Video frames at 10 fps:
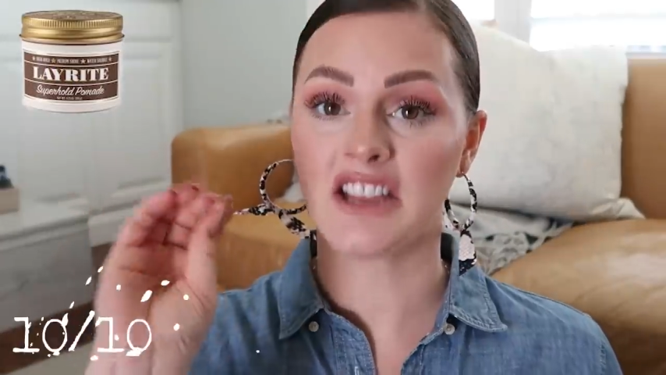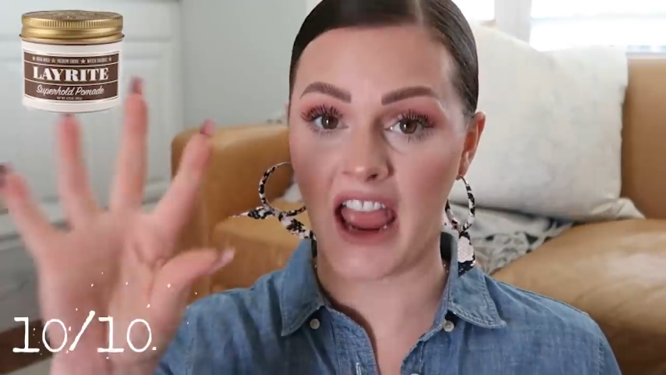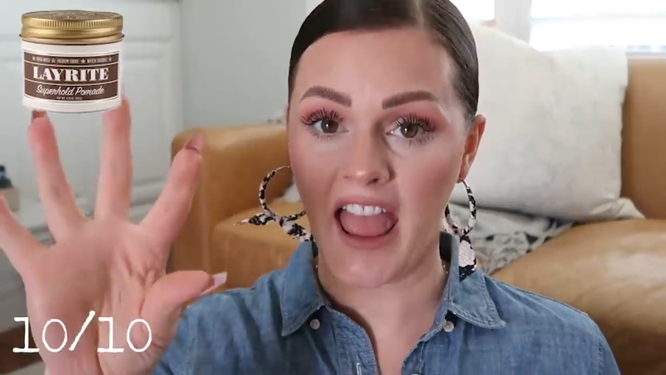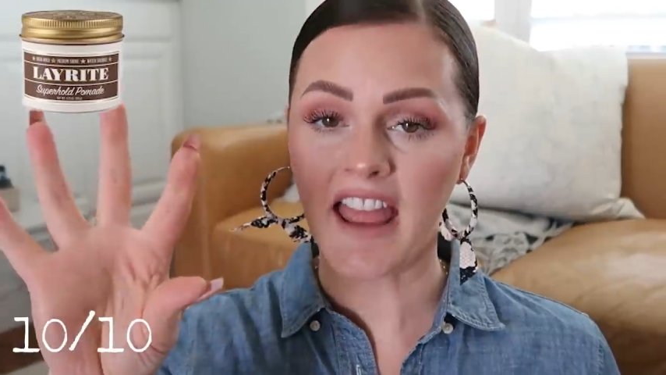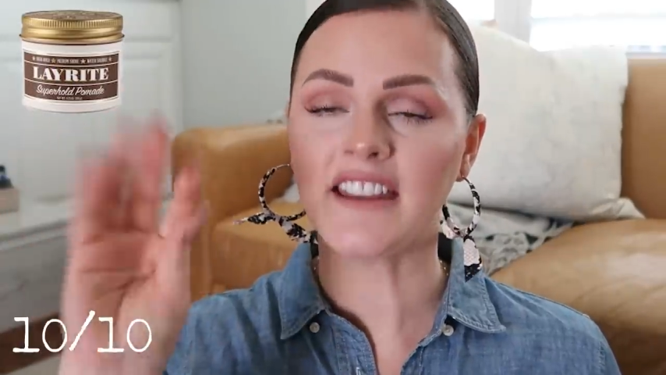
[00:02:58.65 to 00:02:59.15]

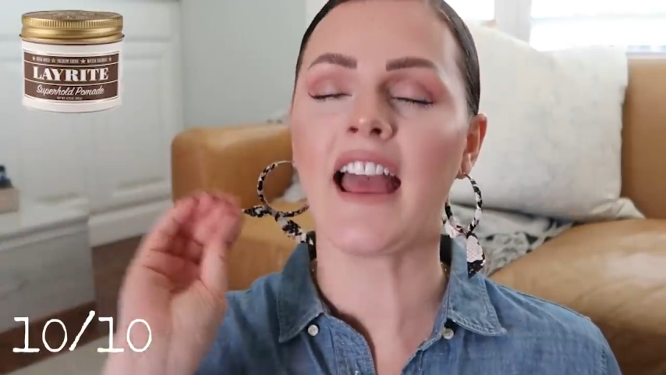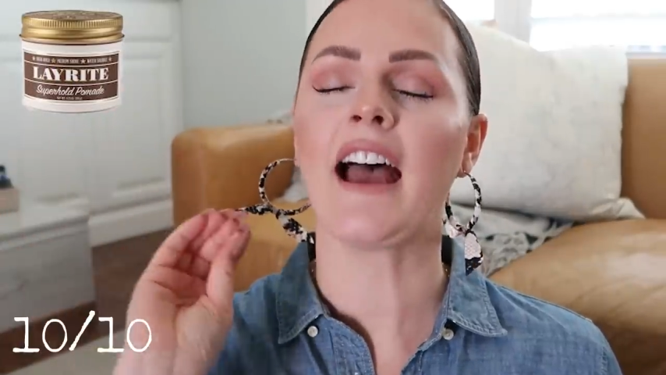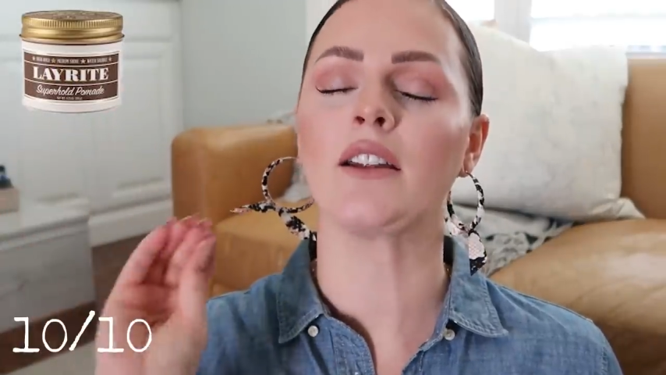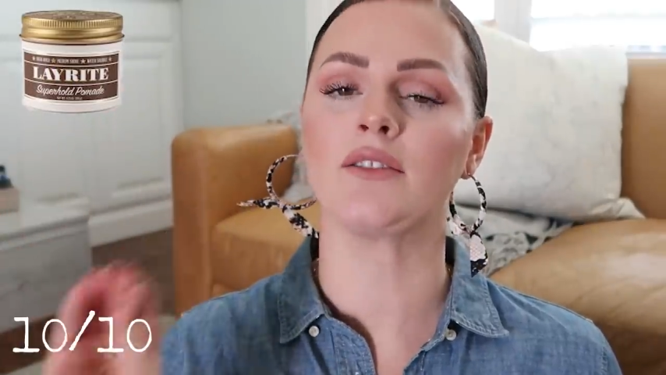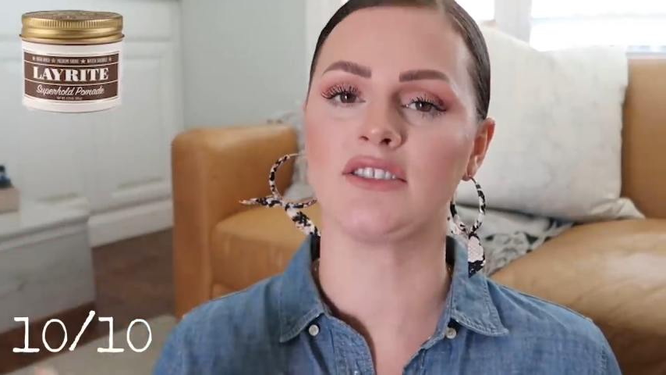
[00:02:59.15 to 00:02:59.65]

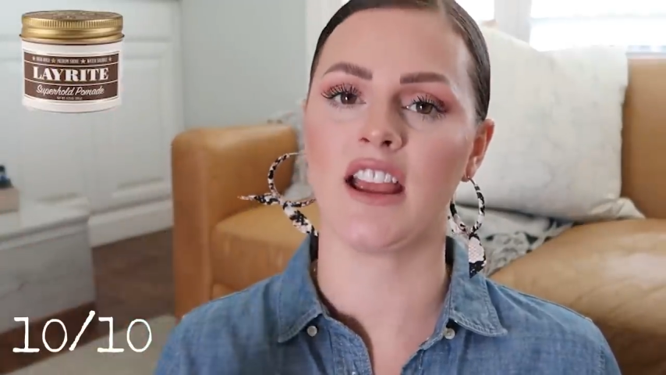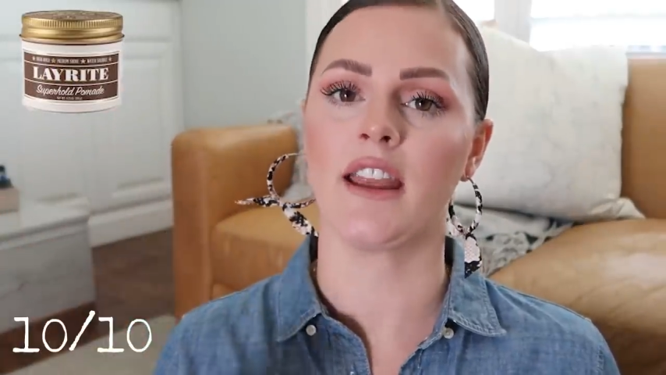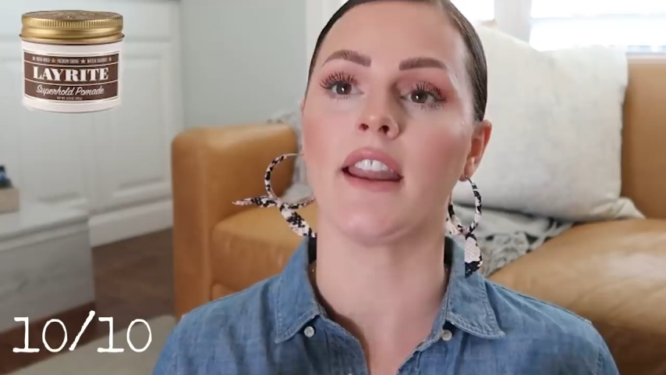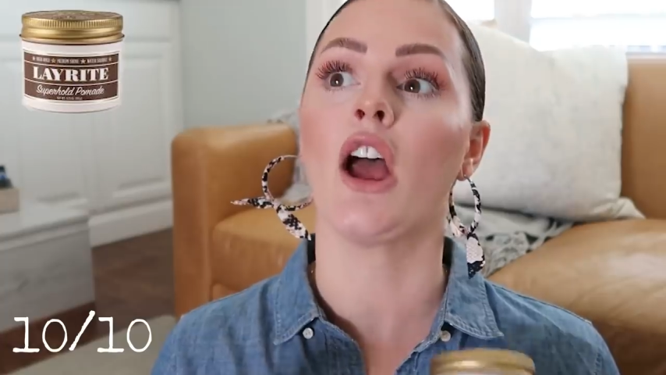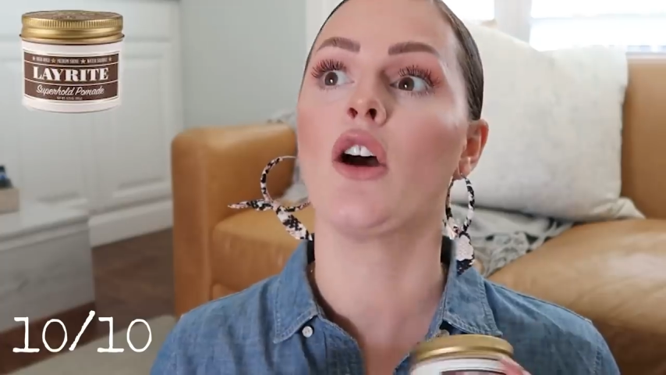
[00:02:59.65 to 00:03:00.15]
10 out of
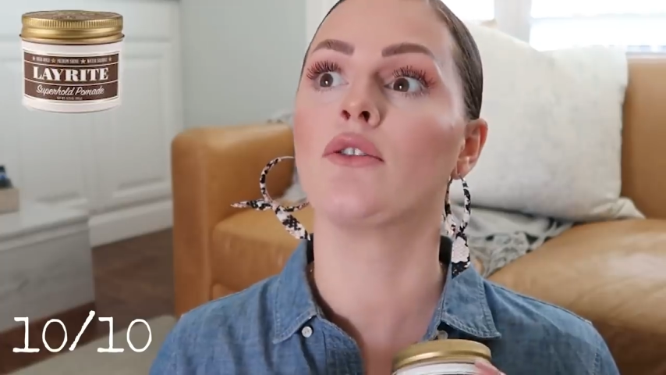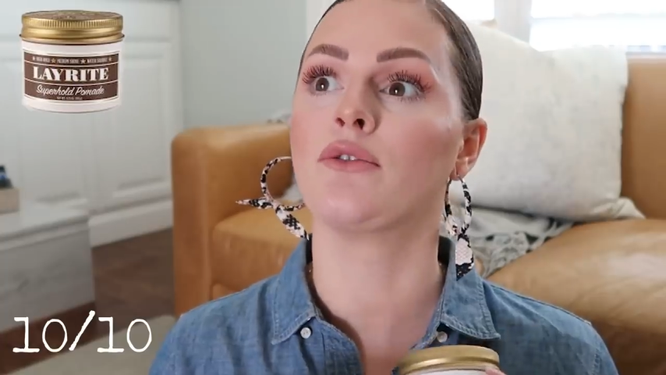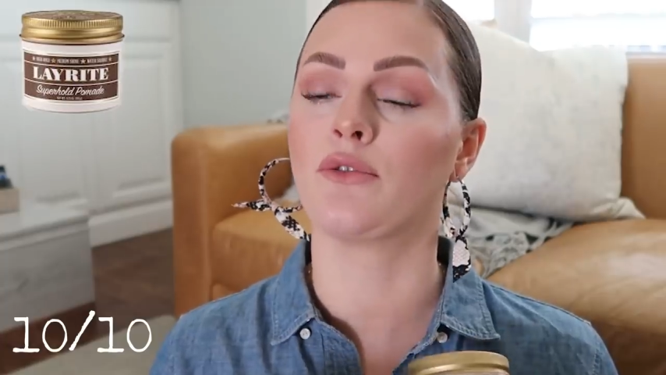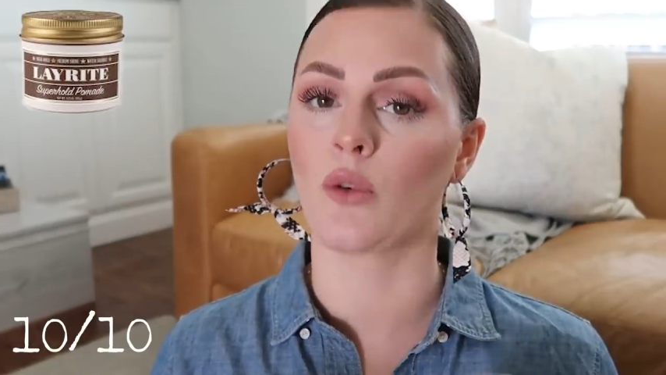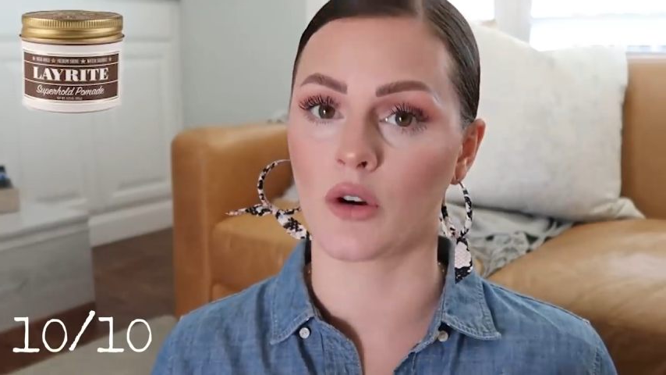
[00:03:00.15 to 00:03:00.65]
10
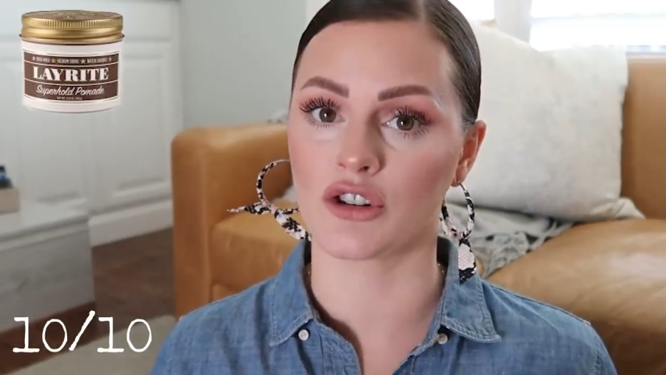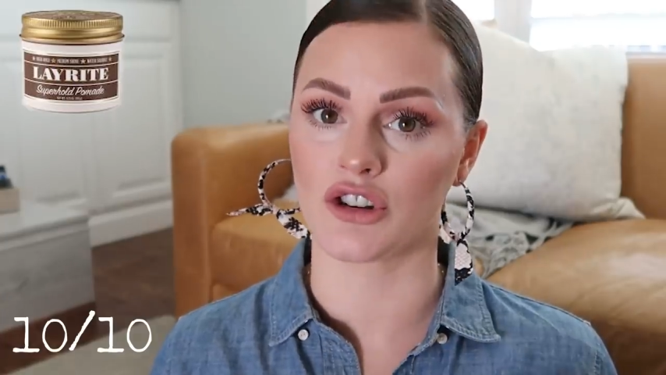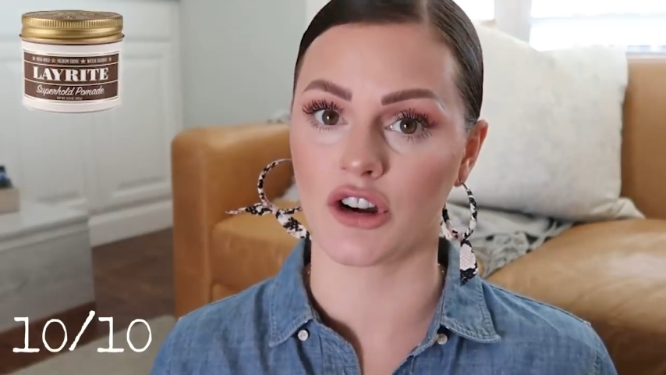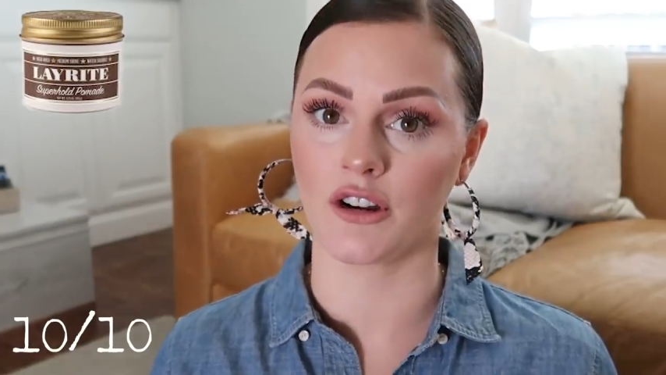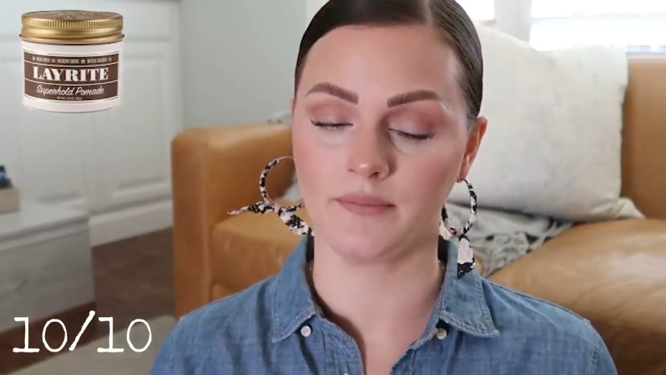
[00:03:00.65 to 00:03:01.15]
for
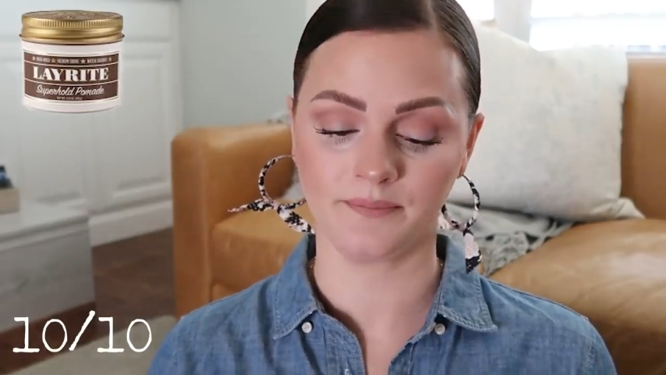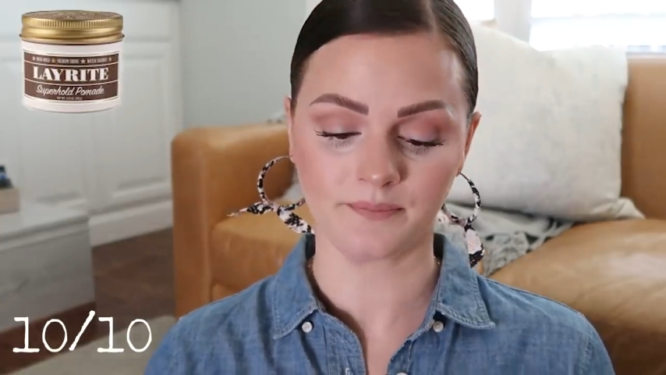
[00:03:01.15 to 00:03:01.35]
sure